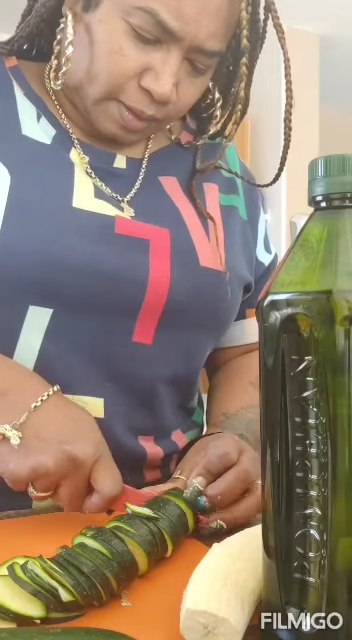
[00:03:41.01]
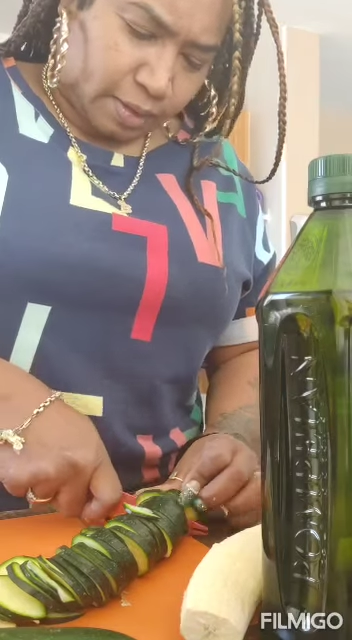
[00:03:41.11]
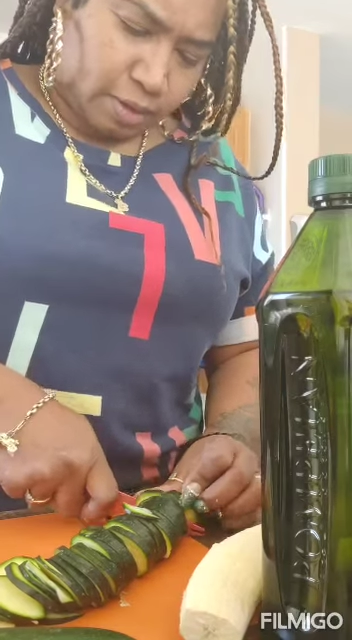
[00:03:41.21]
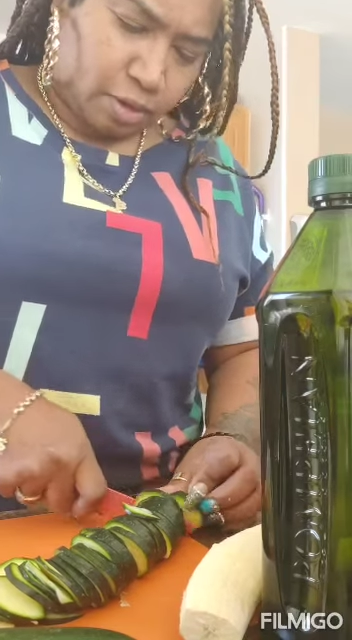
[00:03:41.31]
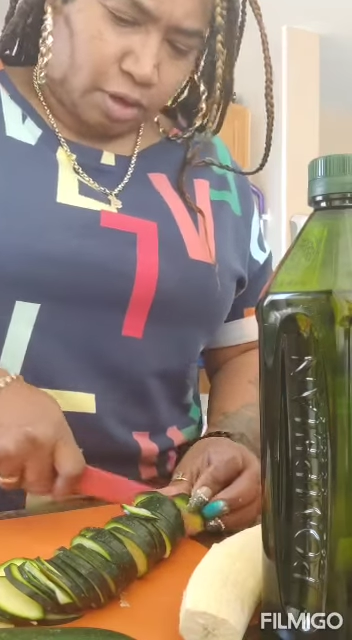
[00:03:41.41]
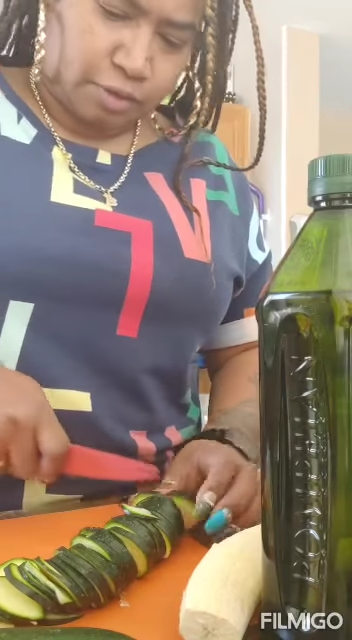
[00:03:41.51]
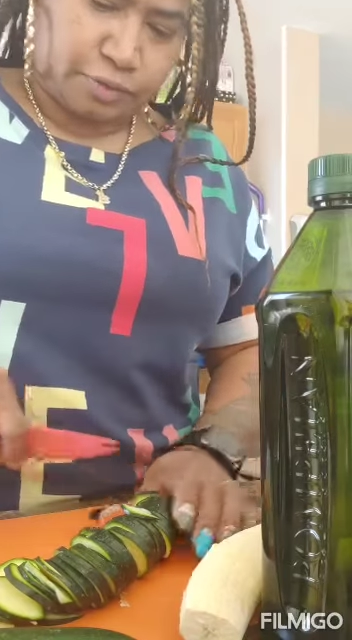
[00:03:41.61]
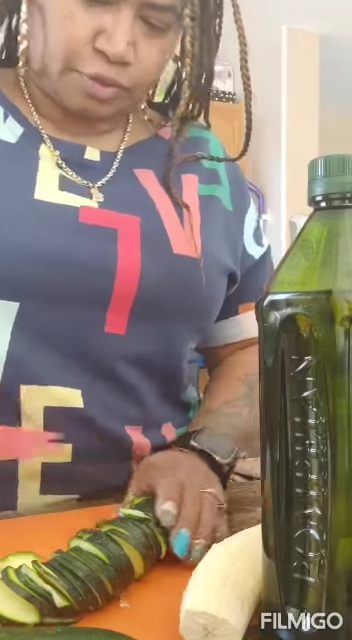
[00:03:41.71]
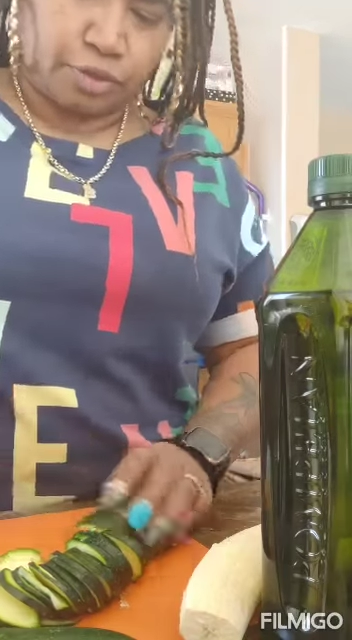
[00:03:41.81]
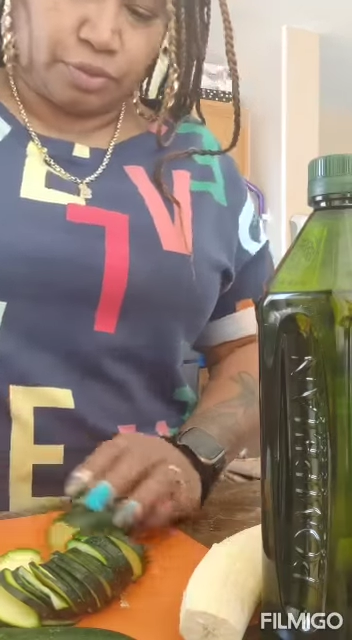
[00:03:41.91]
It calls
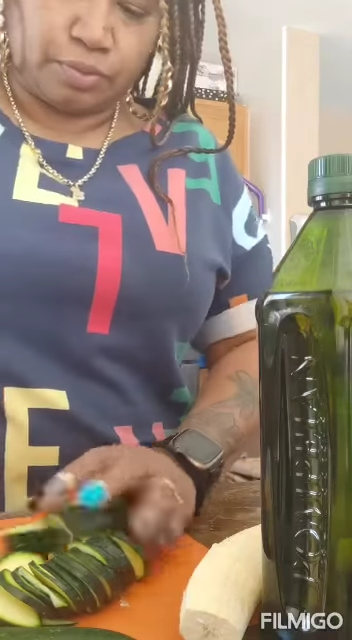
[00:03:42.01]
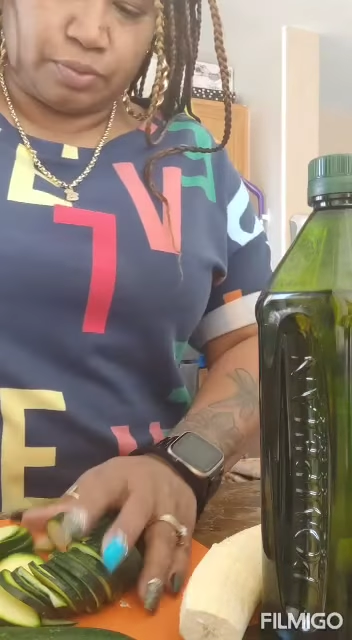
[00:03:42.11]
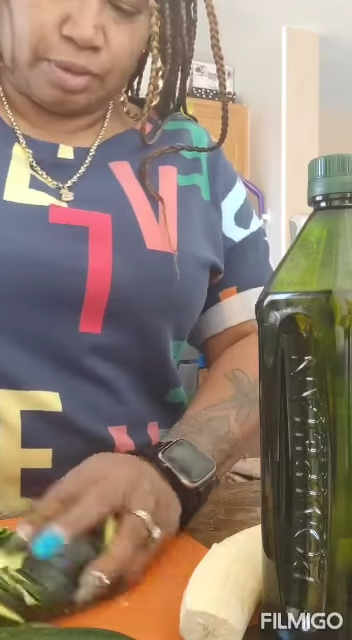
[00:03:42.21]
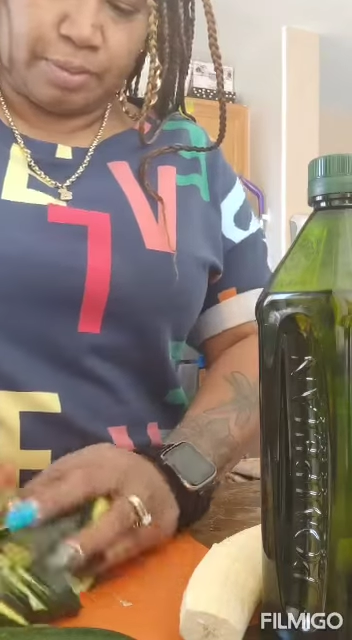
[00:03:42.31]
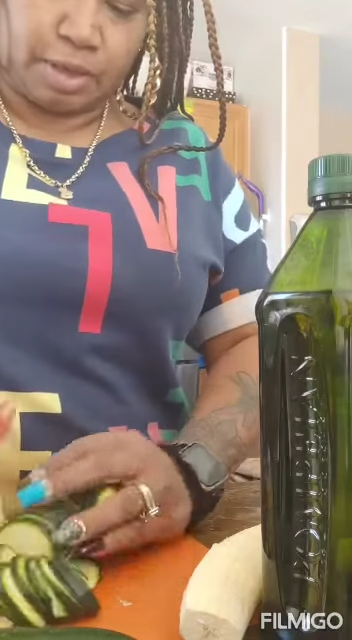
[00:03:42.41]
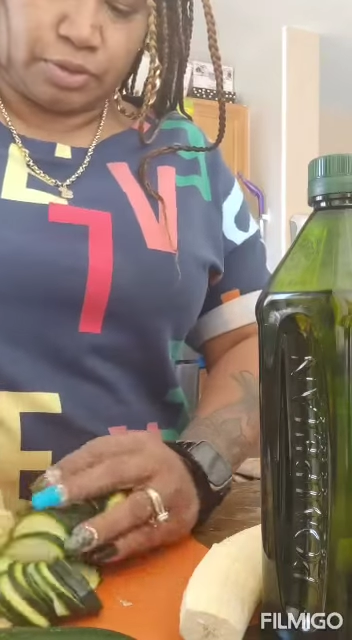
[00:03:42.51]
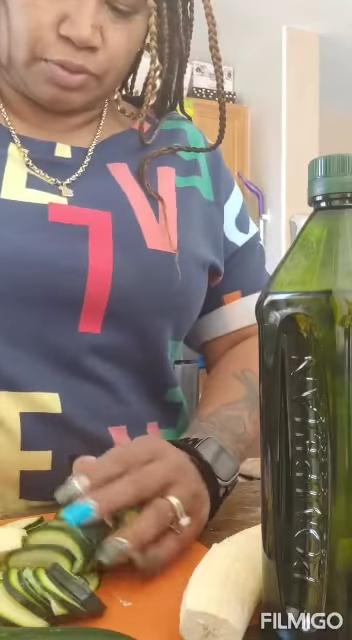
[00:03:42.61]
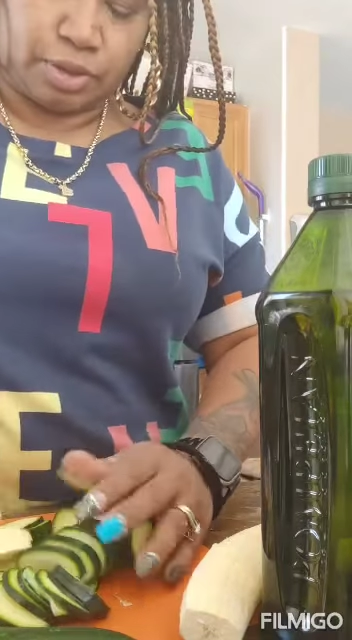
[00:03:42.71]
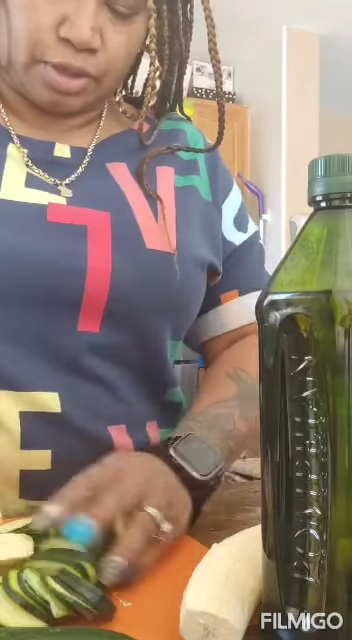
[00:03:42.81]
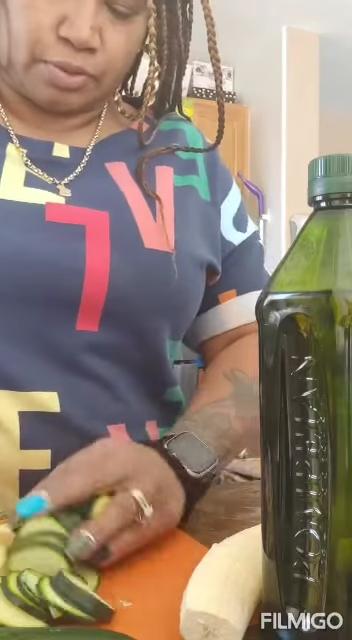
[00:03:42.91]
for 2. Maybe I'll do
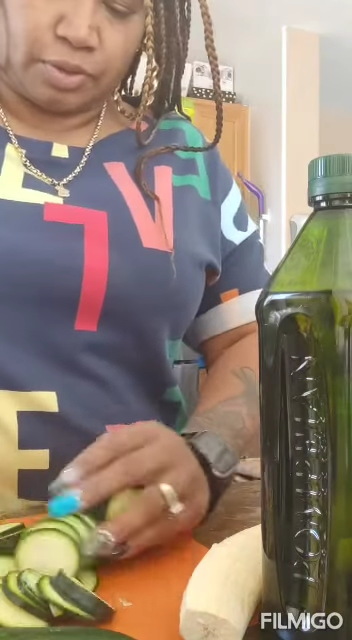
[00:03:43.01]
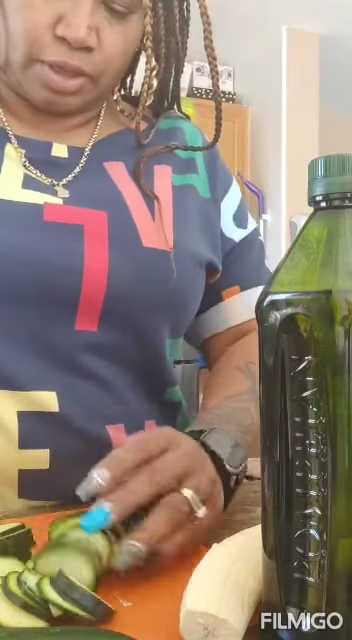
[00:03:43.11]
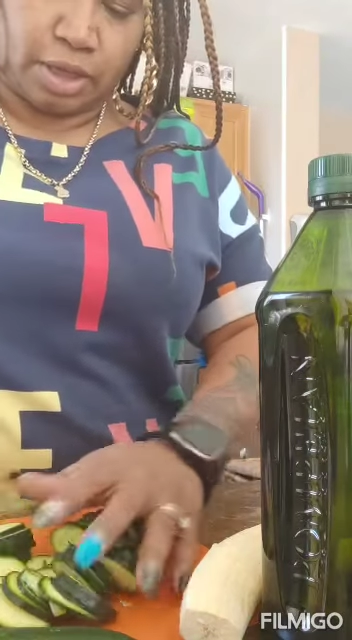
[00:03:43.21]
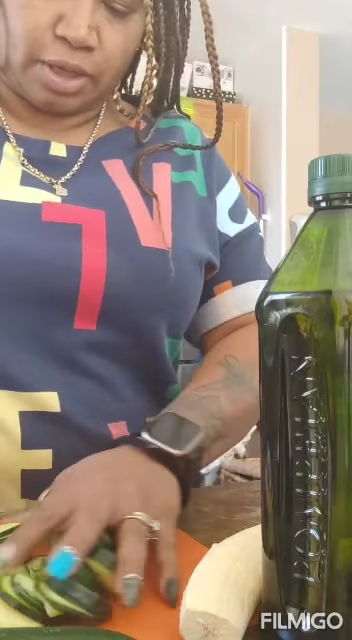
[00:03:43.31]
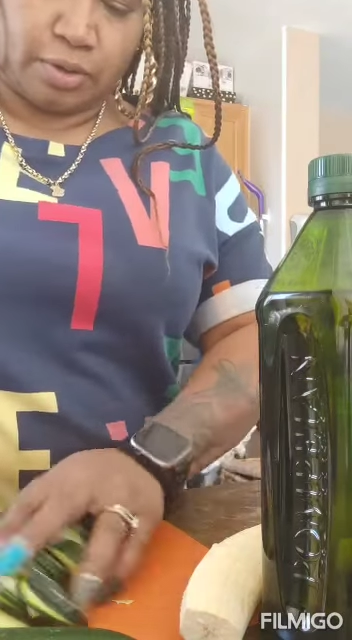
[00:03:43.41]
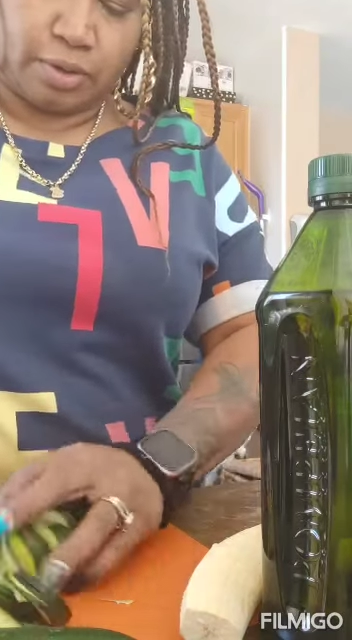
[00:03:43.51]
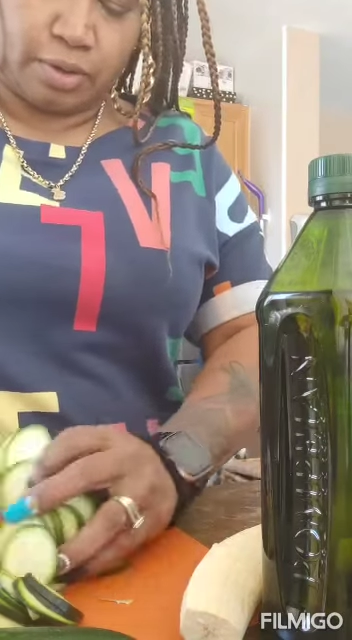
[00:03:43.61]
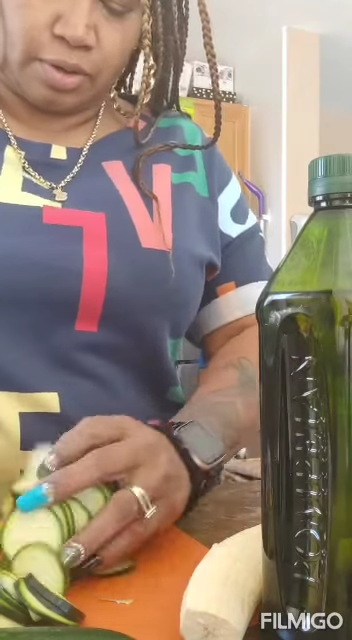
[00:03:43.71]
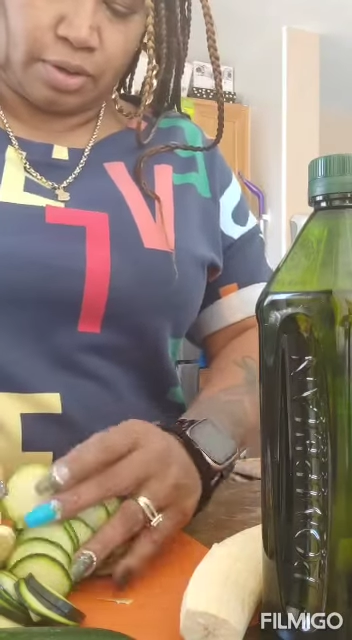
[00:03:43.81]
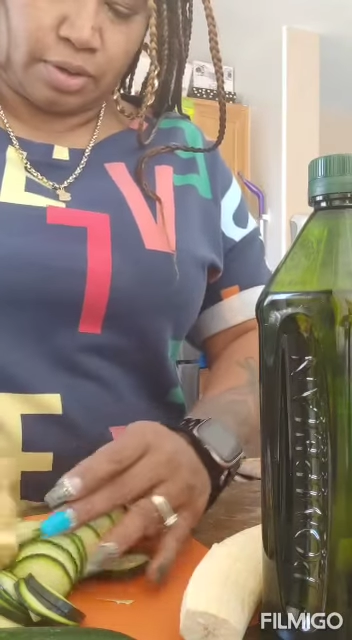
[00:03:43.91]
the other one later
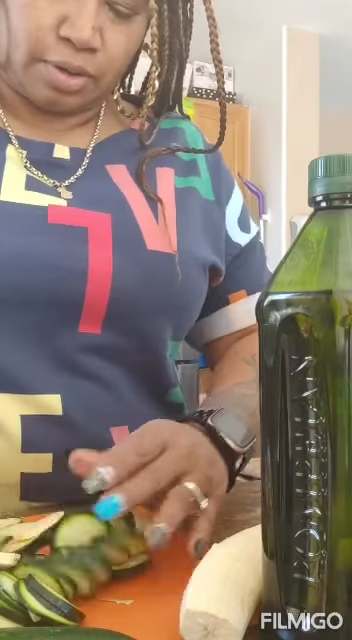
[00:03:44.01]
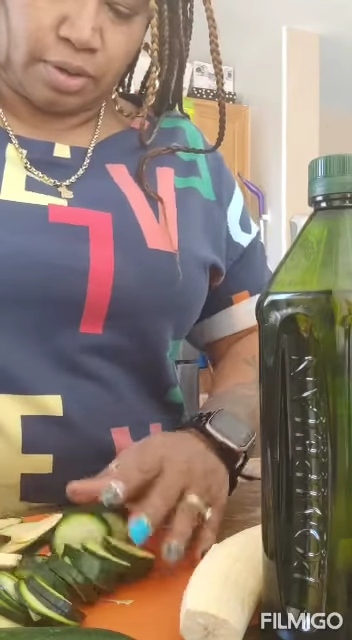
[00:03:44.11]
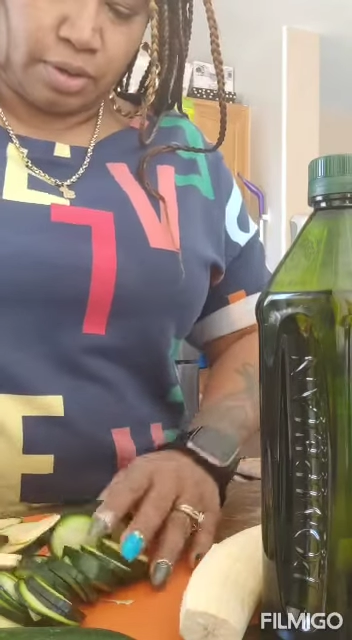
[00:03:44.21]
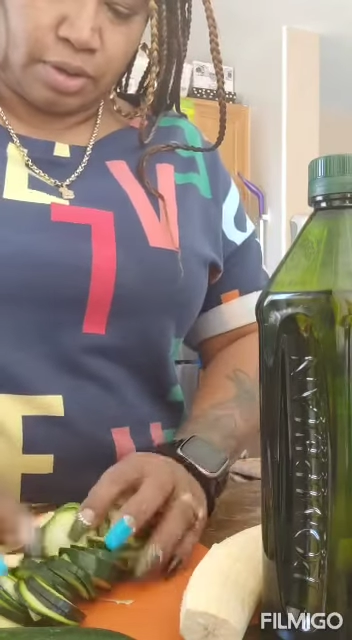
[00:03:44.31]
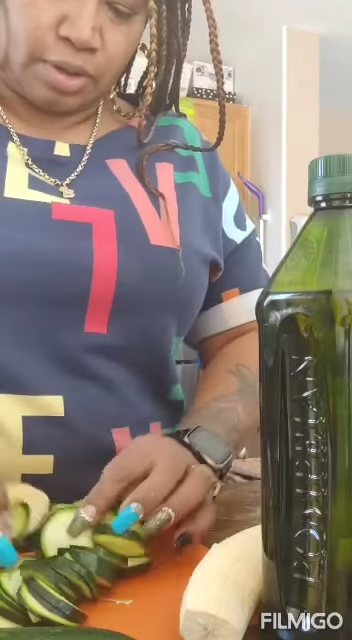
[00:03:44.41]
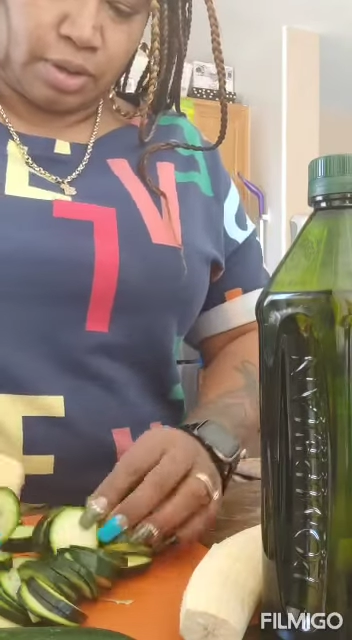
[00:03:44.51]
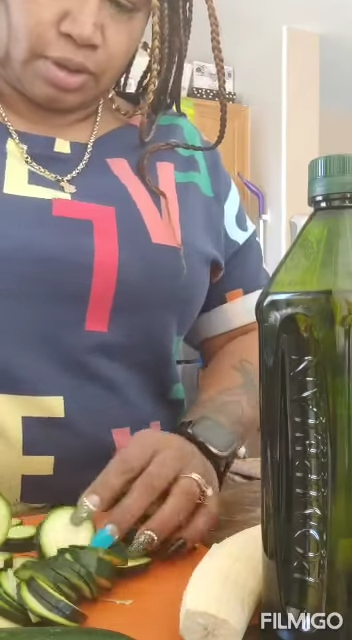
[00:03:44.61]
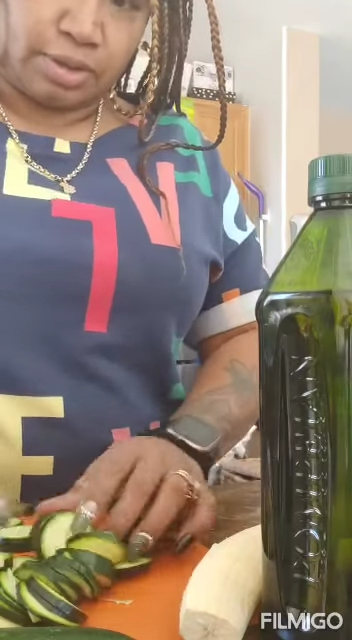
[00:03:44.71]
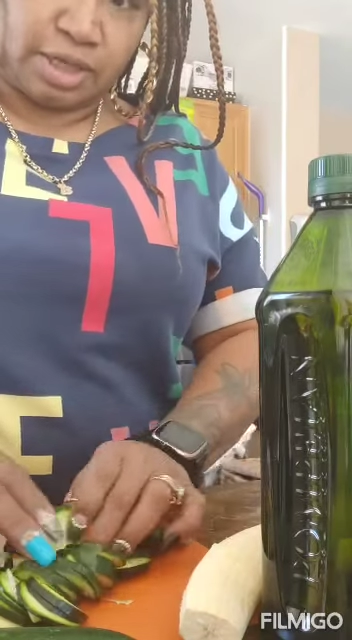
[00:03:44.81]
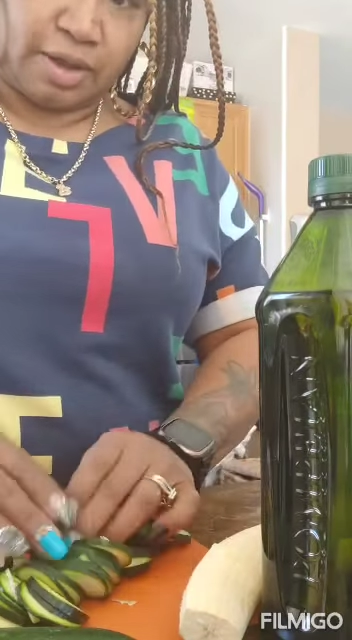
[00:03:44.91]
because I